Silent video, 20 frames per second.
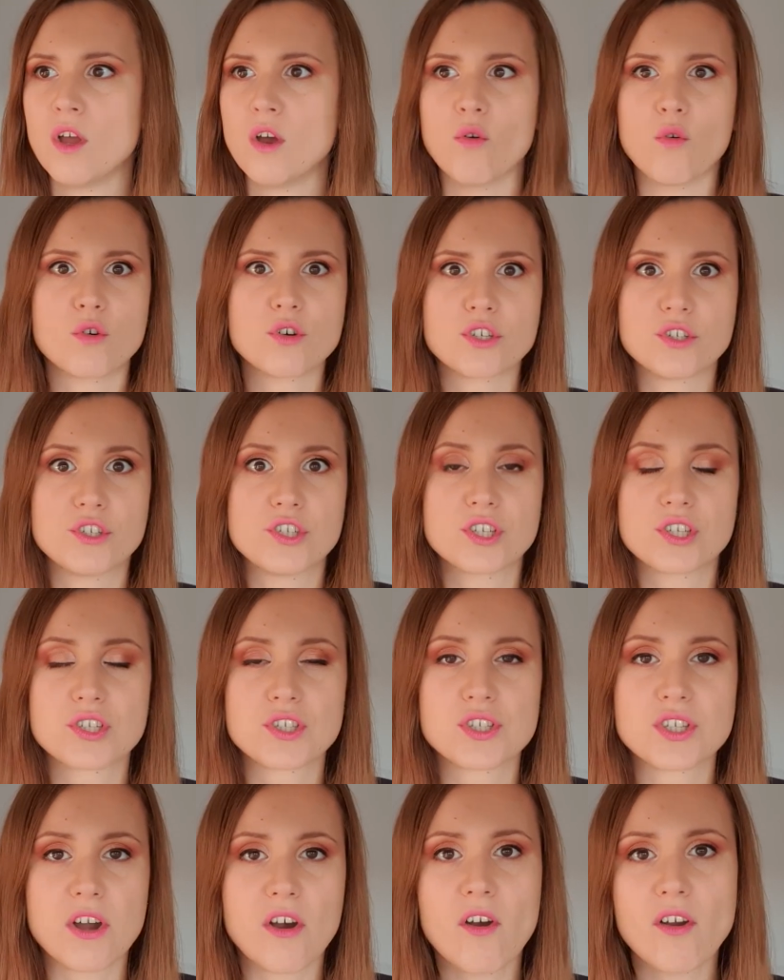or just
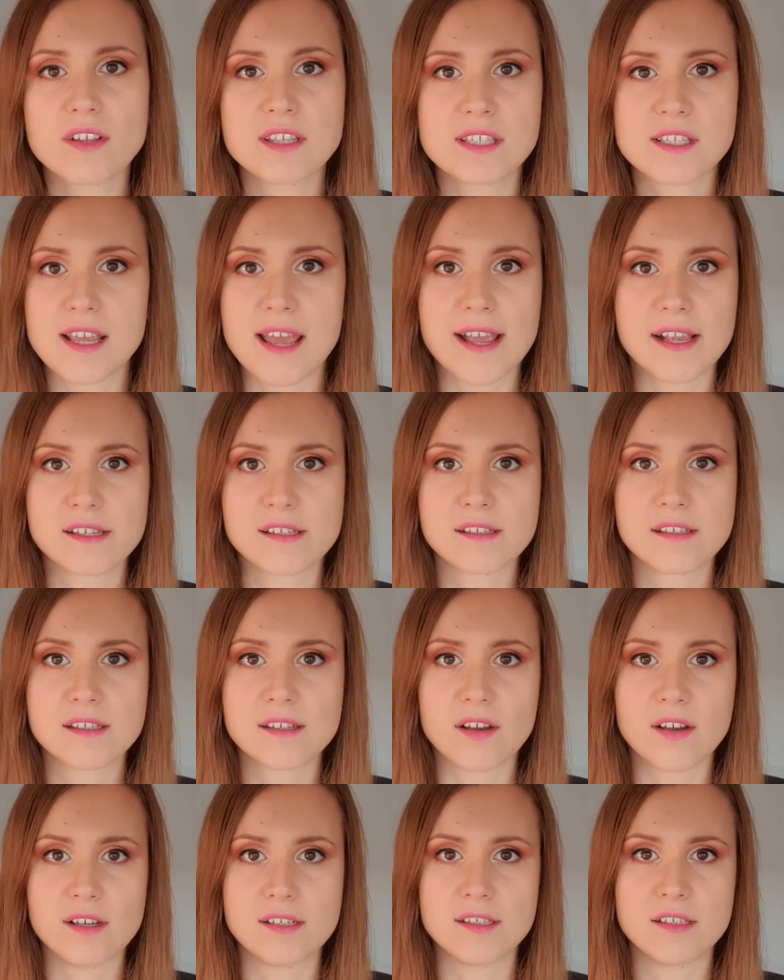start
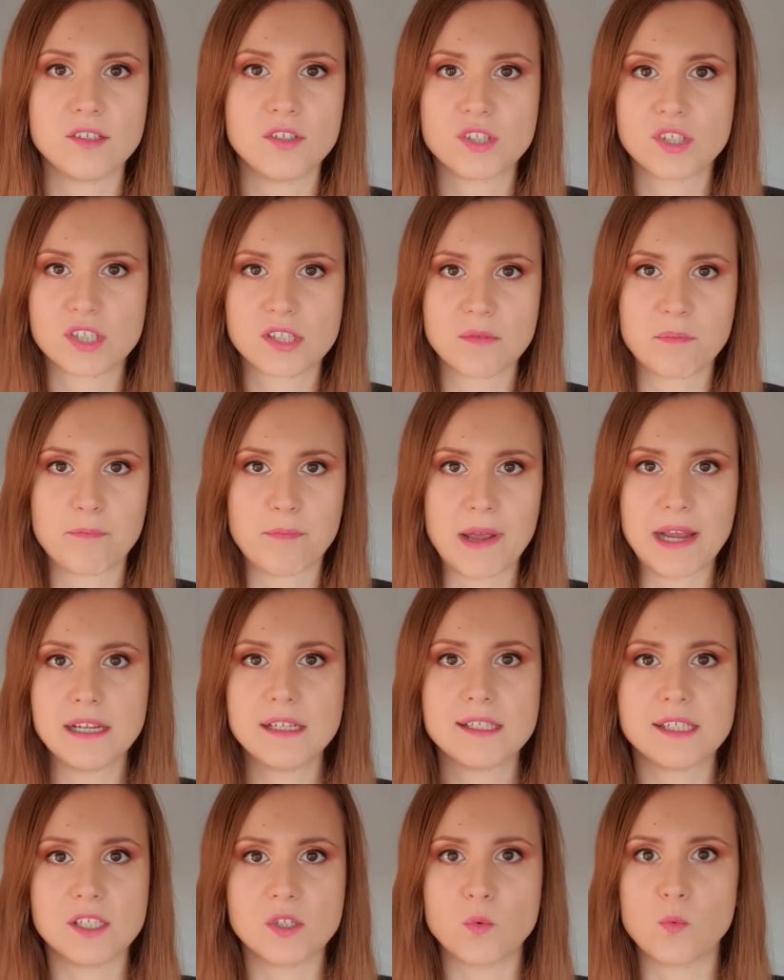exercising, just the
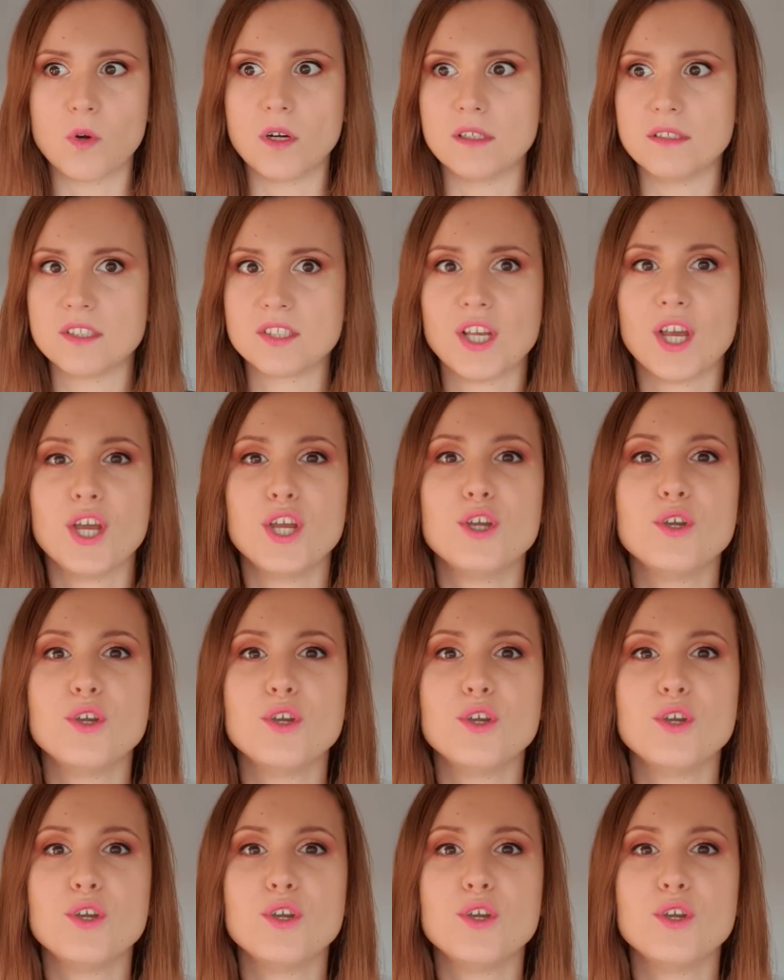basic ones.